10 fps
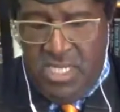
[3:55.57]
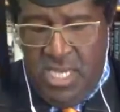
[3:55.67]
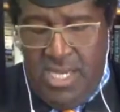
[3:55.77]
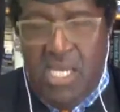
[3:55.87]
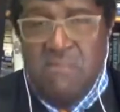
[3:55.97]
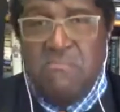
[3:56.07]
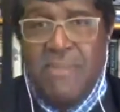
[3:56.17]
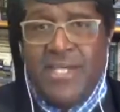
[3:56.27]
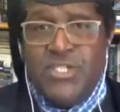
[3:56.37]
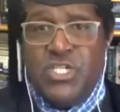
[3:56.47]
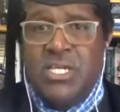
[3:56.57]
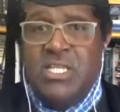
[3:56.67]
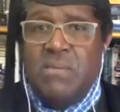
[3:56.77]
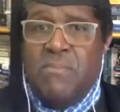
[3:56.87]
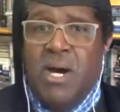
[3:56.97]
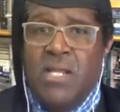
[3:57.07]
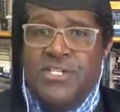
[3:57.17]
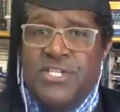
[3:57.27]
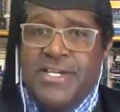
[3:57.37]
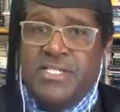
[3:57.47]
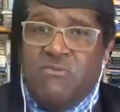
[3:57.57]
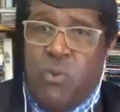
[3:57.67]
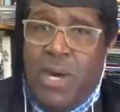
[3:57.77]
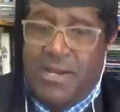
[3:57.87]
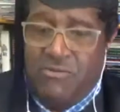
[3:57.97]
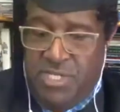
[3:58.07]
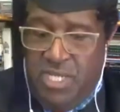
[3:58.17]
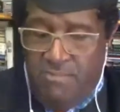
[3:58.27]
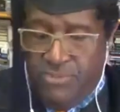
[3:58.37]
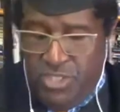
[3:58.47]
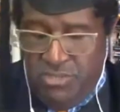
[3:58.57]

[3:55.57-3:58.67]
enmeshed in the politics of white redemption